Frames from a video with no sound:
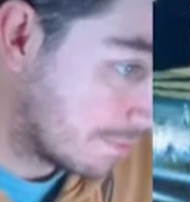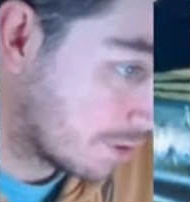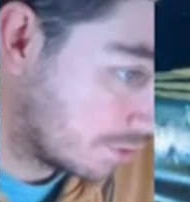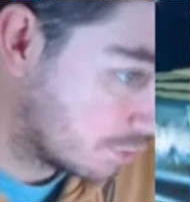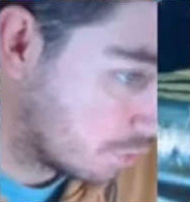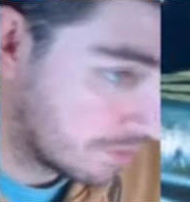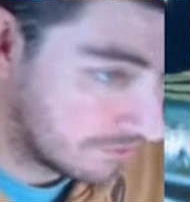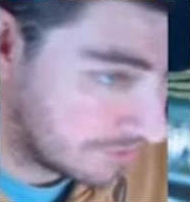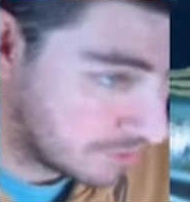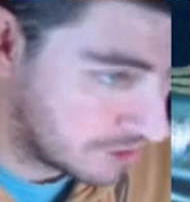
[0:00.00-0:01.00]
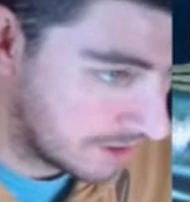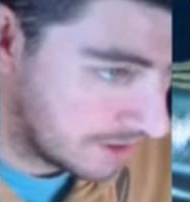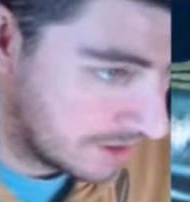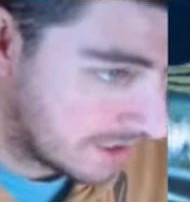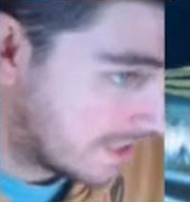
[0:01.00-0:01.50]
could grow in the future,
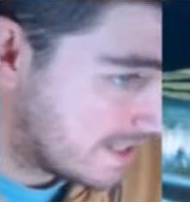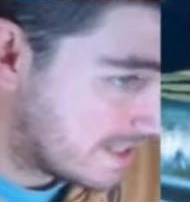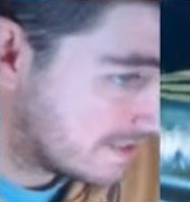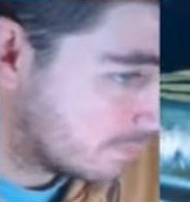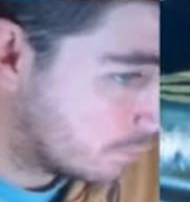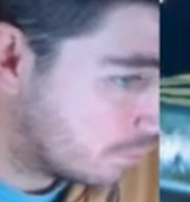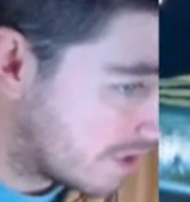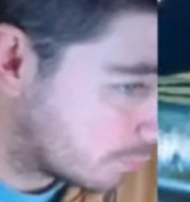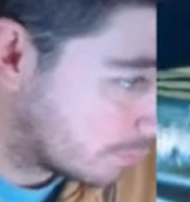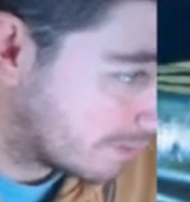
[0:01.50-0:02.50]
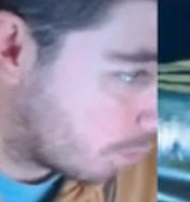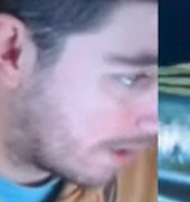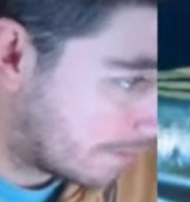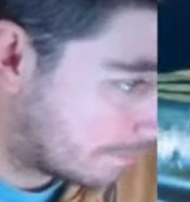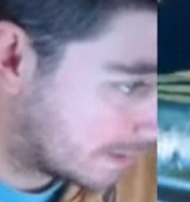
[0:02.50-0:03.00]
and Niantic will never
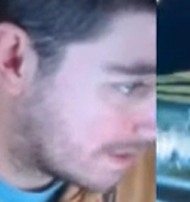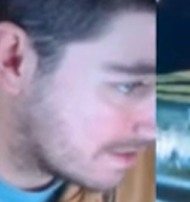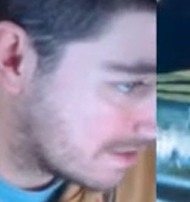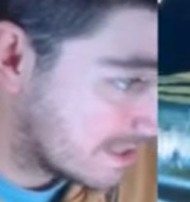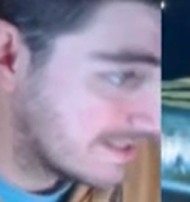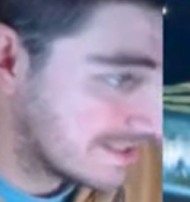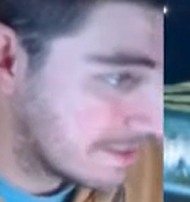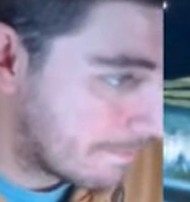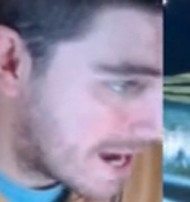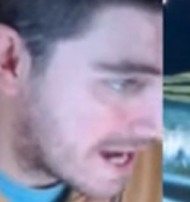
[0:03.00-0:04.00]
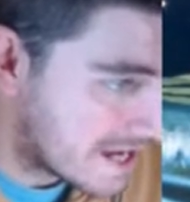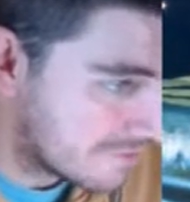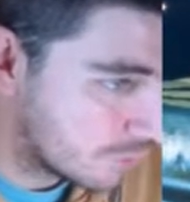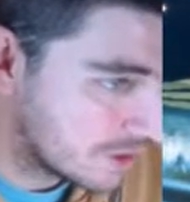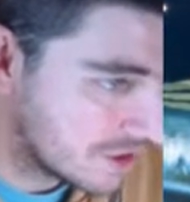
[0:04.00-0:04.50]
require players to pay
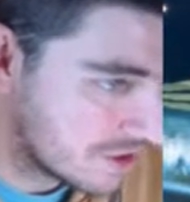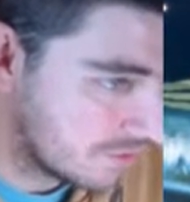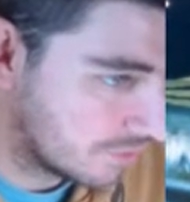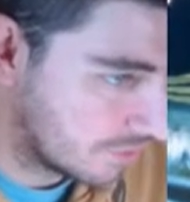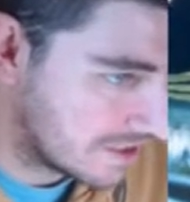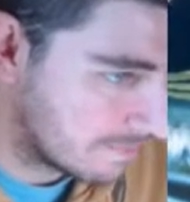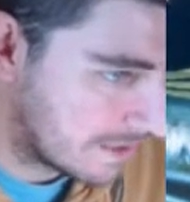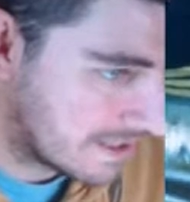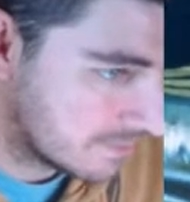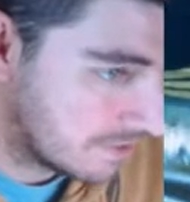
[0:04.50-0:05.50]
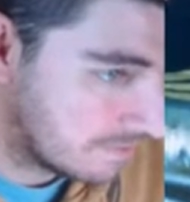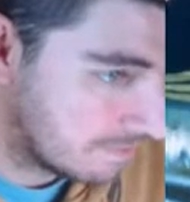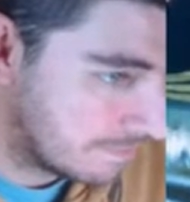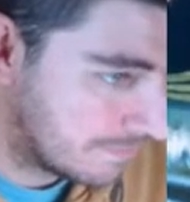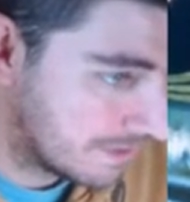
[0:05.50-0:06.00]
for additional friend space with,
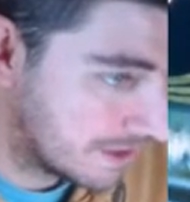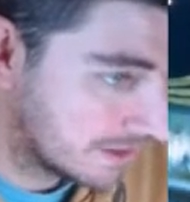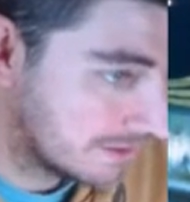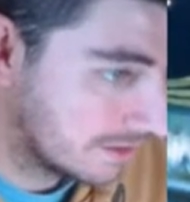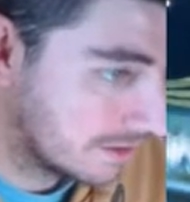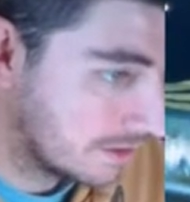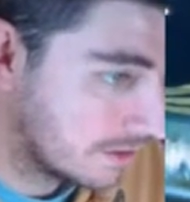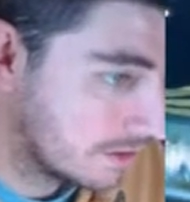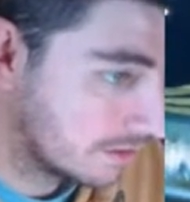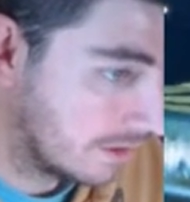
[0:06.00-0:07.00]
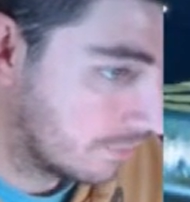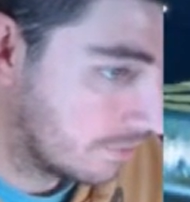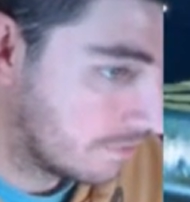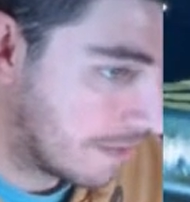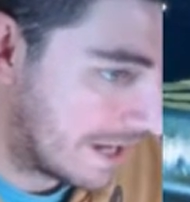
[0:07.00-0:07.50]
like
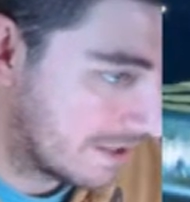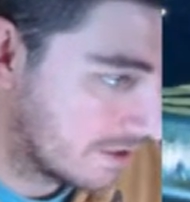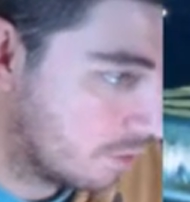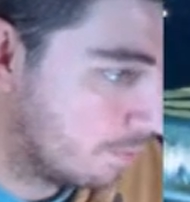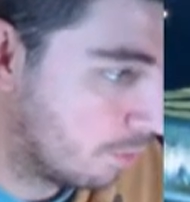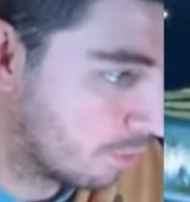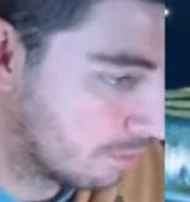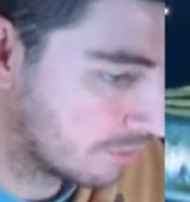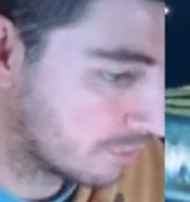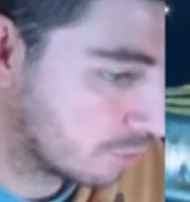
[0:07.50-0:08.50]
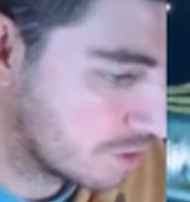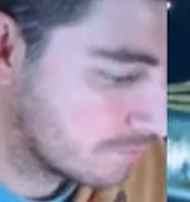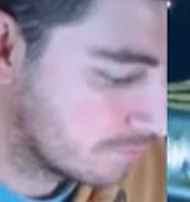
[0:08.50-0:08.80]
with bag or Pokemon storage.